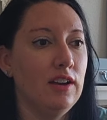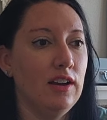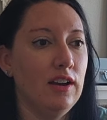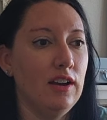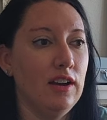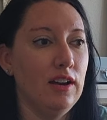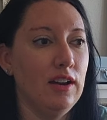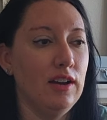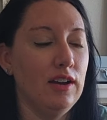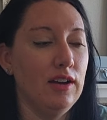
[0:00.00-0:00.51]

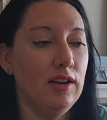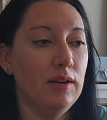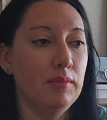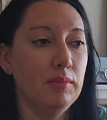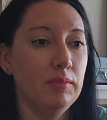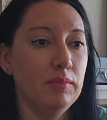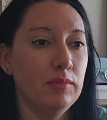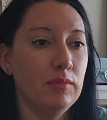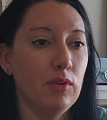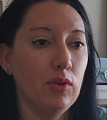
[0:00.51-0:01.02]

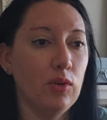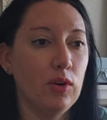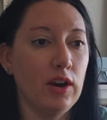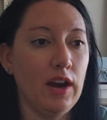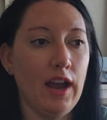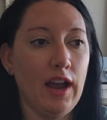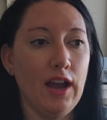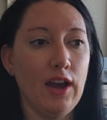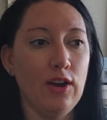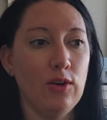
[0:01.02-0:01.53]
um, or
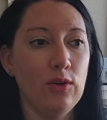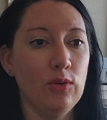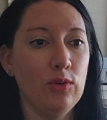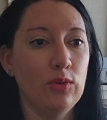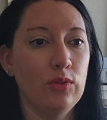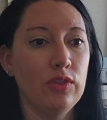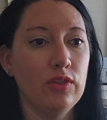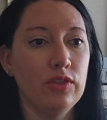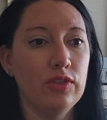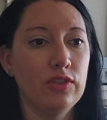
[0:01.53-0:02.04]

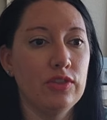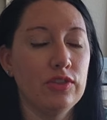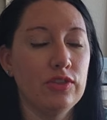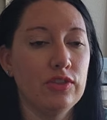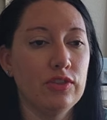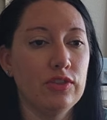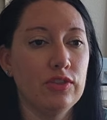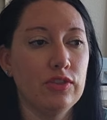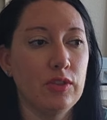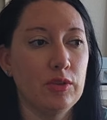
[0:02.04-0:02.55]
how
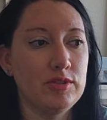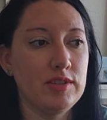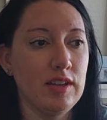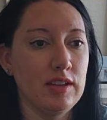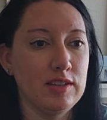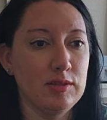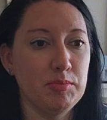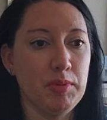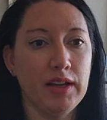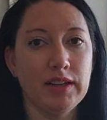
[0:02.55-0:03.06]
the
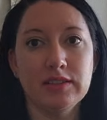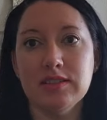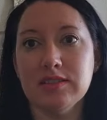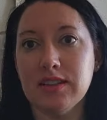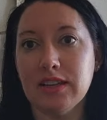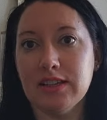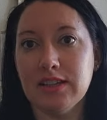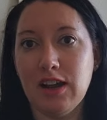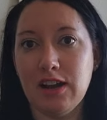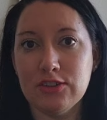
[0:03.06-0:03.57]
suspect is
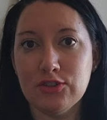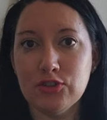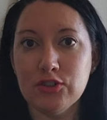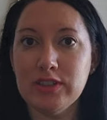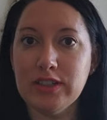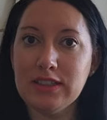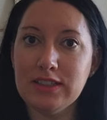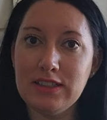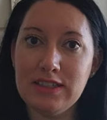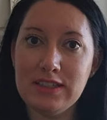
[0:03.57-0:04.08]
like
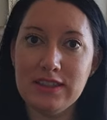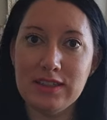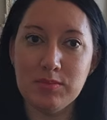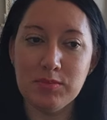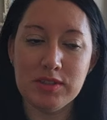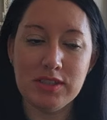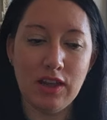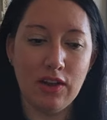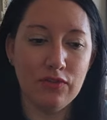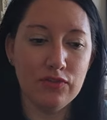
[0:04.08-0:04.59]
contradicting
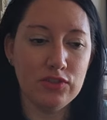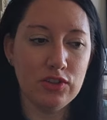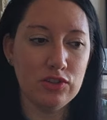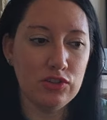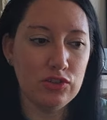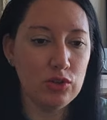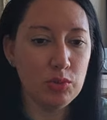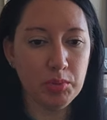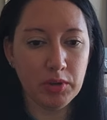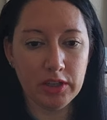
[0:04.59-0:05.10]
themselves. It's
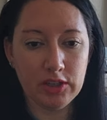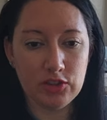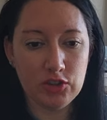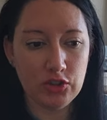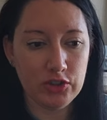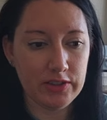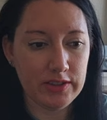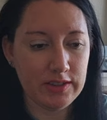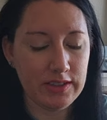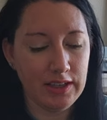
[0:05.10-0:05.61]
super
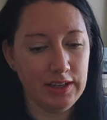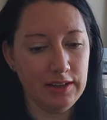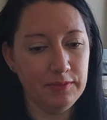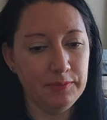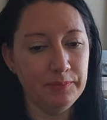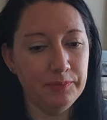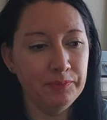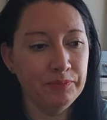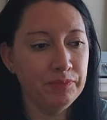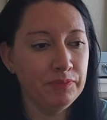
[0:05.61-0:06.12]

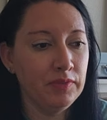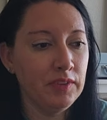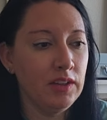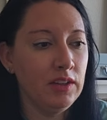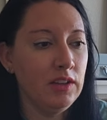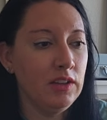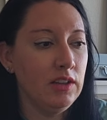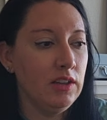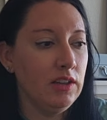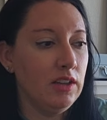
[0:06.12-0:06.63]
interesting.
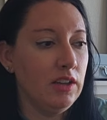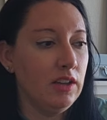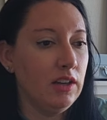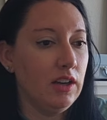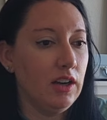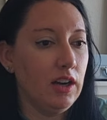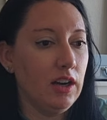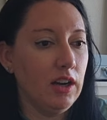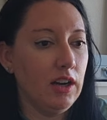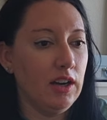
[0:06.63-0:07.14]

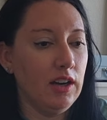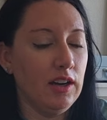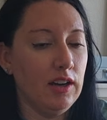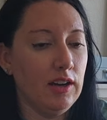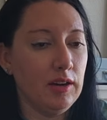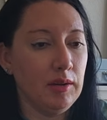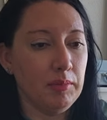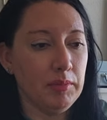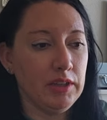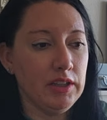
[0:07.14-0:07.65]

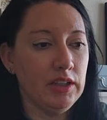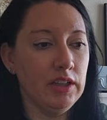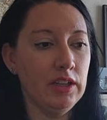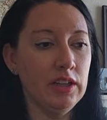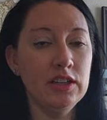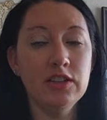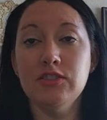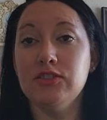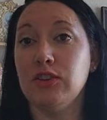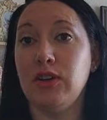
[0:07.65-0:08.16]
Um,
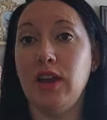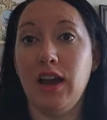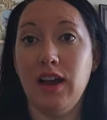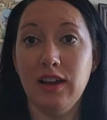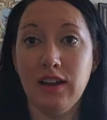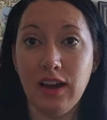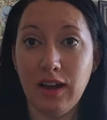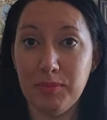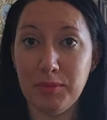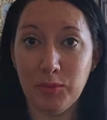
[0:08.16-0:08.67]
so yeah,
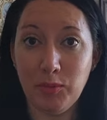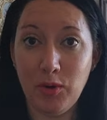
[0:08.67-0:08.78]
I've